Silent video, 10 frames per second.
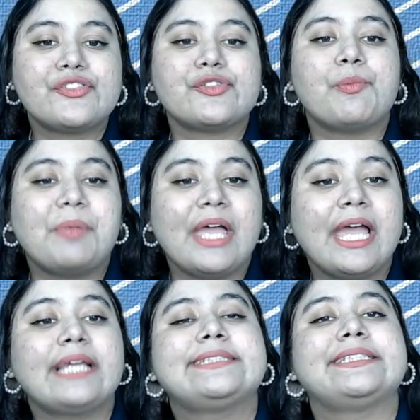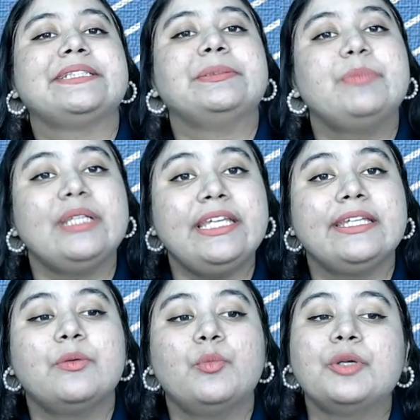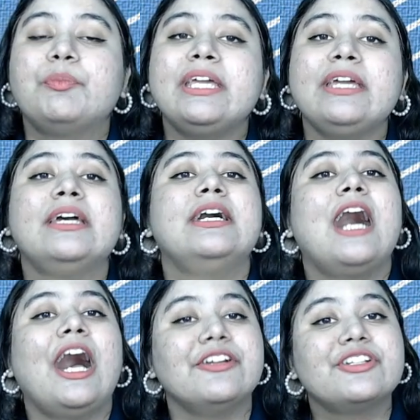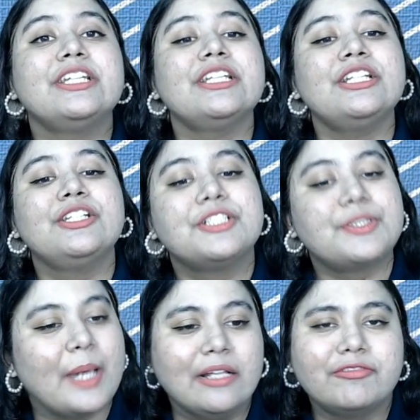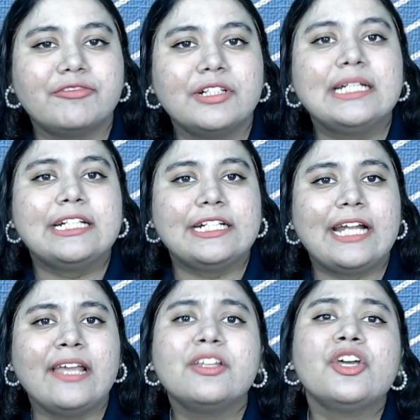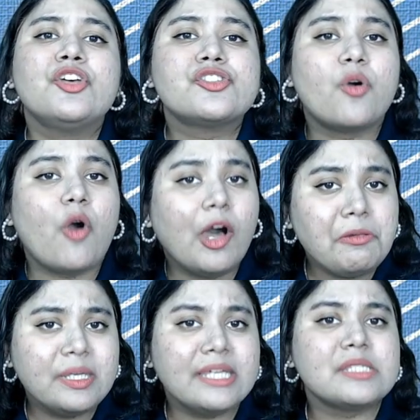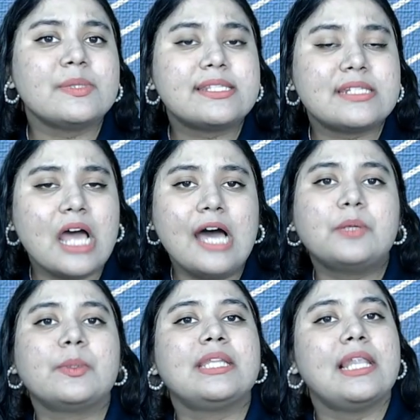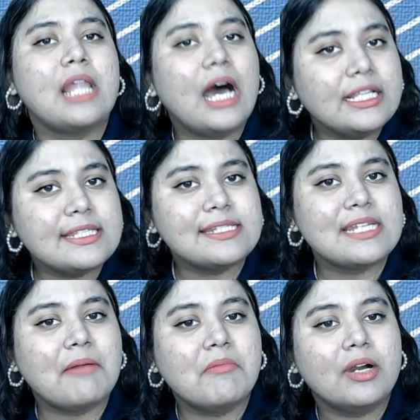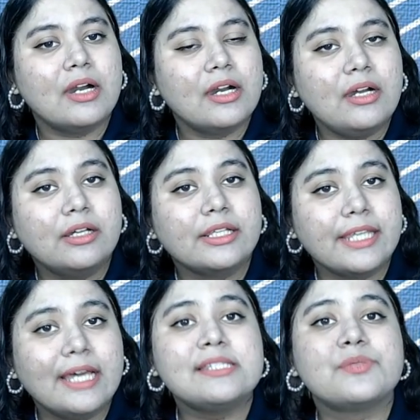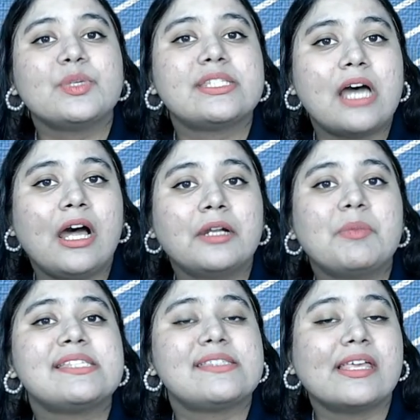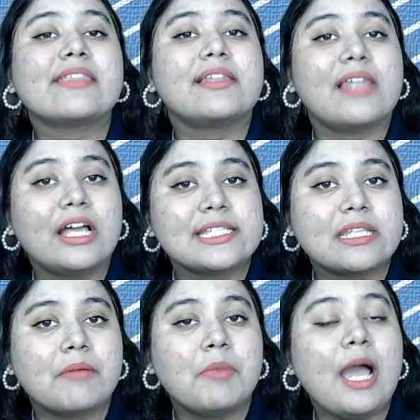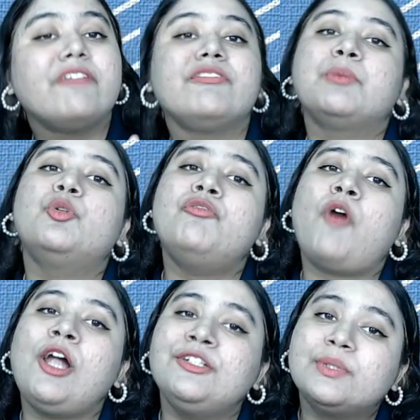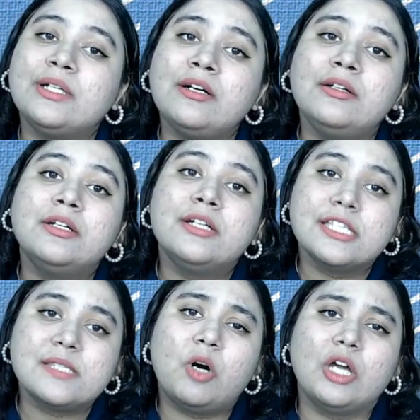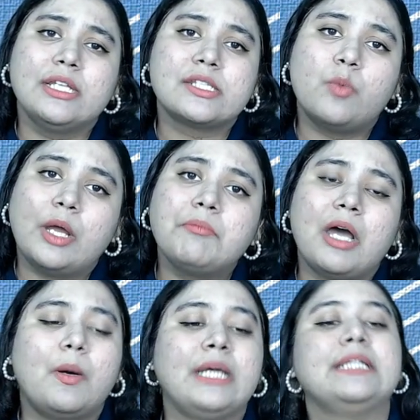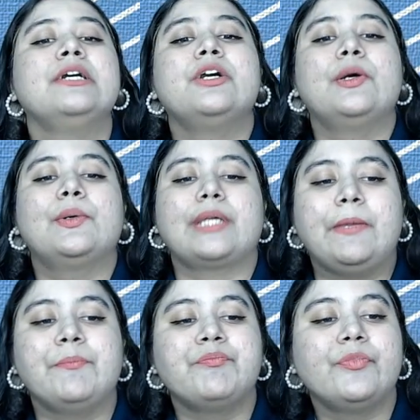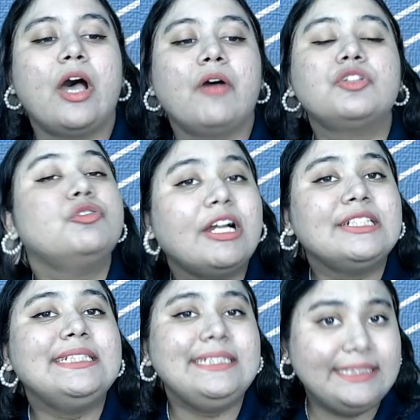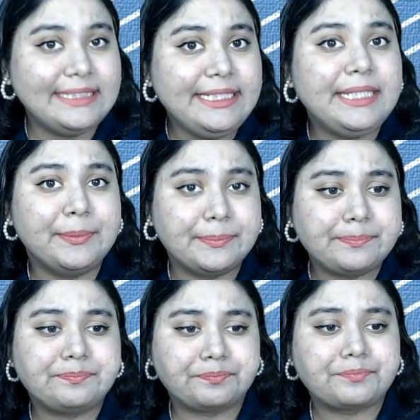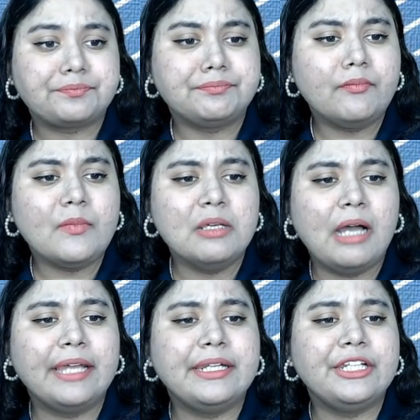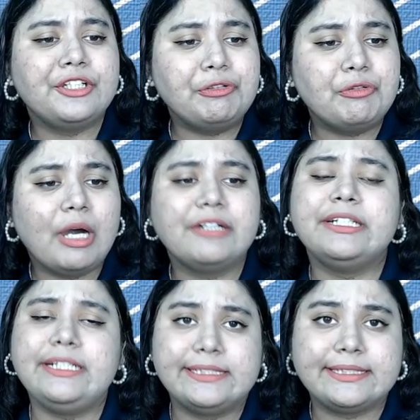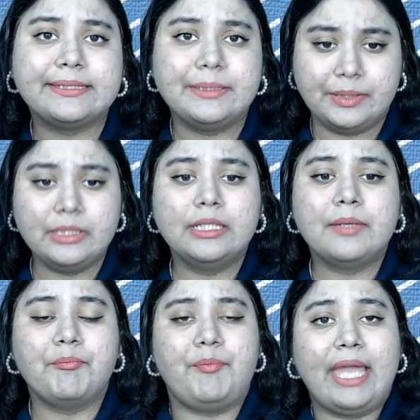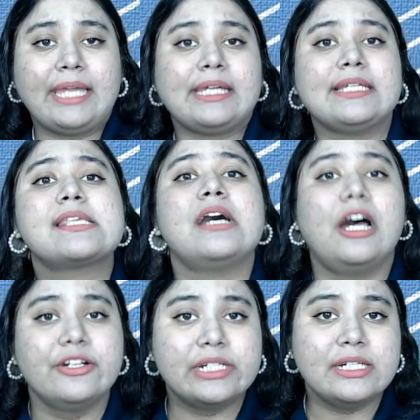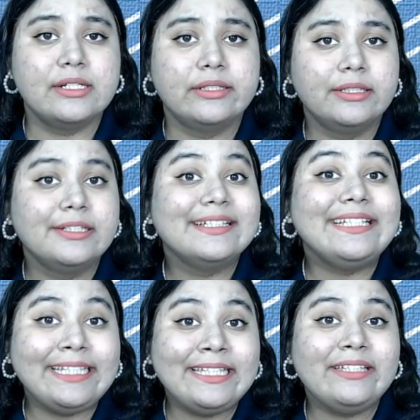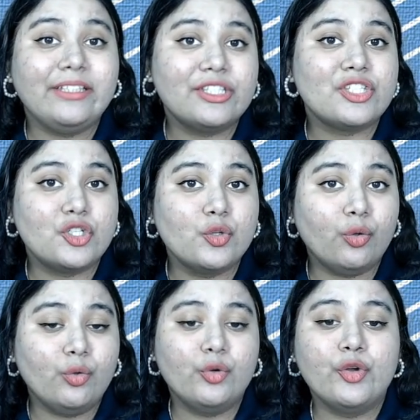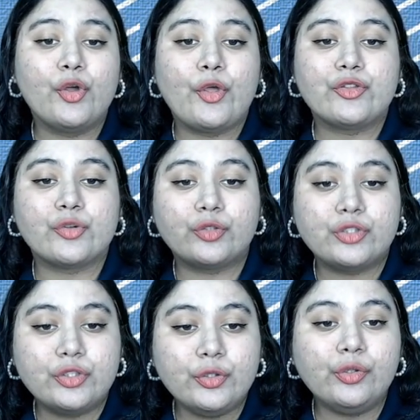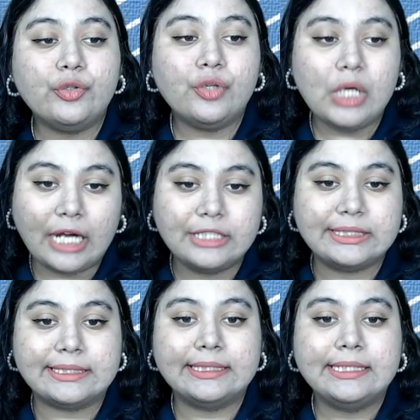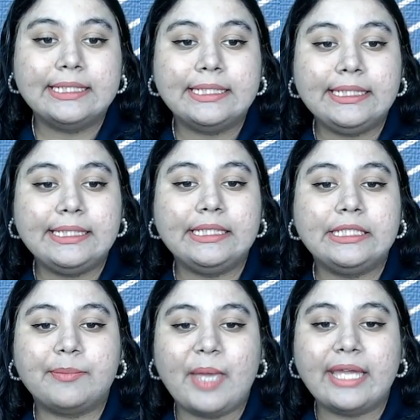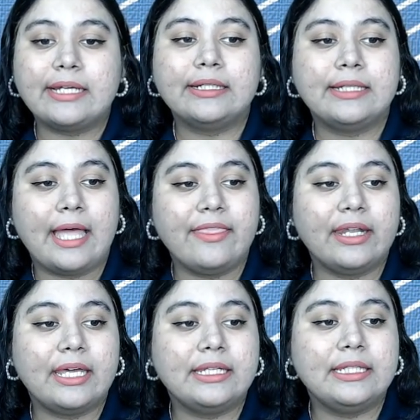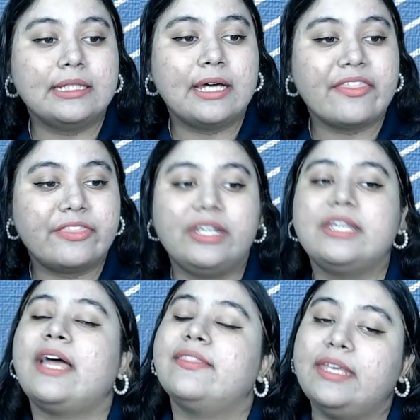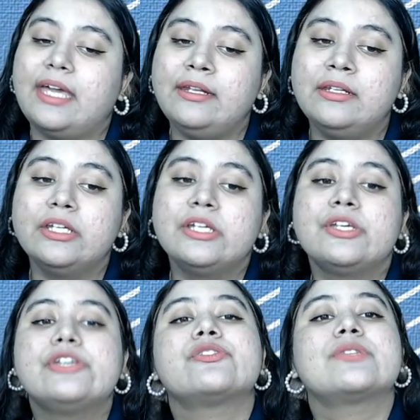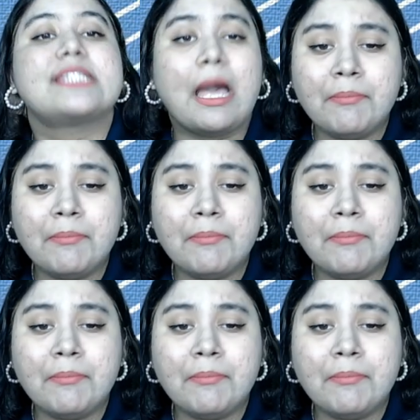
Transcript: So 100 shib e would be 112. Right? So always we'll start with the largest number. Yes, we start by saying the largest number and we move on to the smallest one by one. Okay. Now 203. I need 2 hundreds. 100 is 100. E is 2. So 200. E 100. And then I need a 3 at the end. So sum.